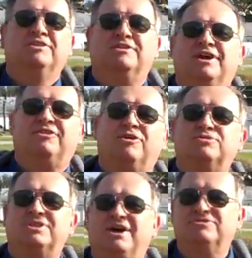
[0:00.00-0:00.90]
to take
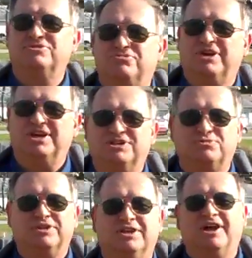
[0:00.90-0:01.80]
those 1,000 trees
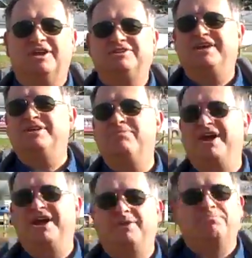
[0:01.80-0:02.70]
with a team
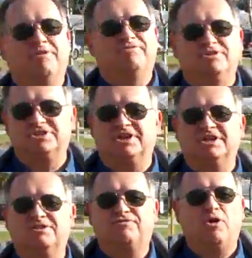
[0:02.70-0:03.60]
made up of
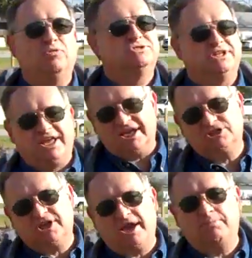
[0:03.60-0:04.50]
facilities folks and
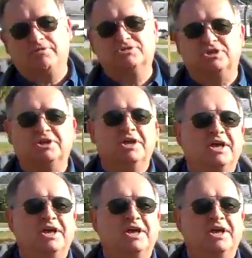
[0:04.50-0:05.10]
landscapers and